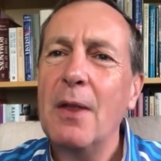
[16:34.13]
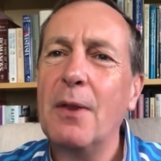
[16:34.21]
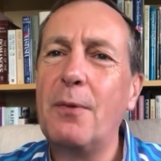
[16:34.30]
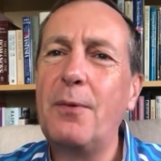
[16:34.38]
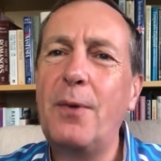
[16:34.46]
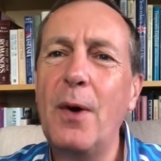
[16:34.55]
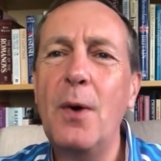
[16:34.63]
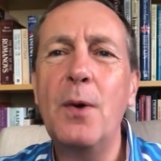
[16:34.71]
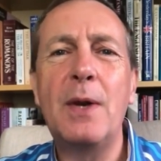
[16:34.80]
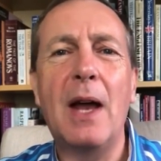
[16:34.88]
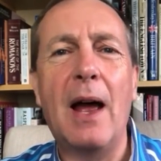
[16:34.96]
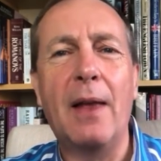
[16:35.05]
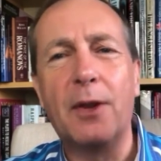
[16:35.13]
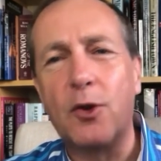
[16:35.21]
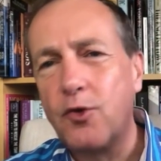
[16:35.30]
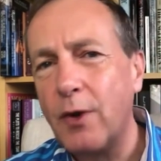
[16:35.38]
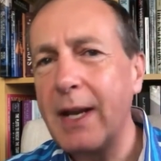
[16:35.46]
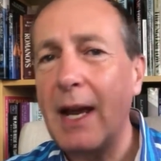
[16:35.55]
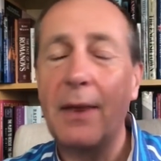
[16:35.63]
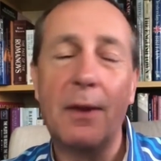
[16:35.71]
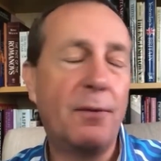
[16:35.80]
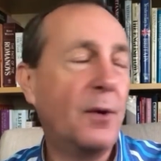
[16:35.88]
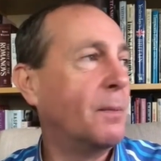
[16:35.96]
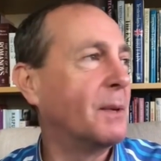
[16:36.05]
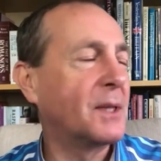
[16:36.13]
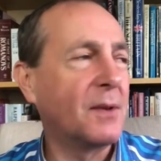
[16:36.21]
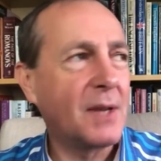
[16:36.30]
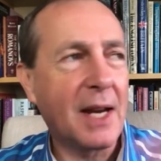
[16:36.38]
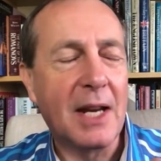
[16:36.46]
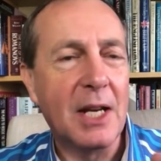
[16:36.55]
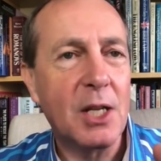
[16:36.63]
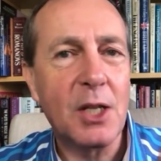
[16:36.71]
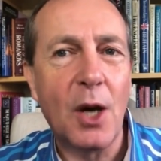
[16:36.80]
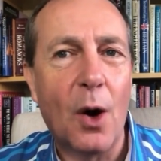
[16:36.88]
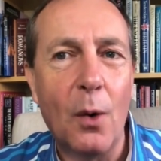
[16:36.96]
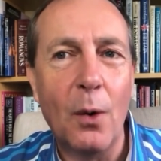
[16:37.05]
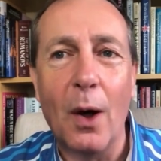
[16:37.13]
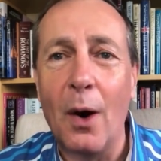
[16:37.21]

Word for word: the food and the drink and the food must have taken its toll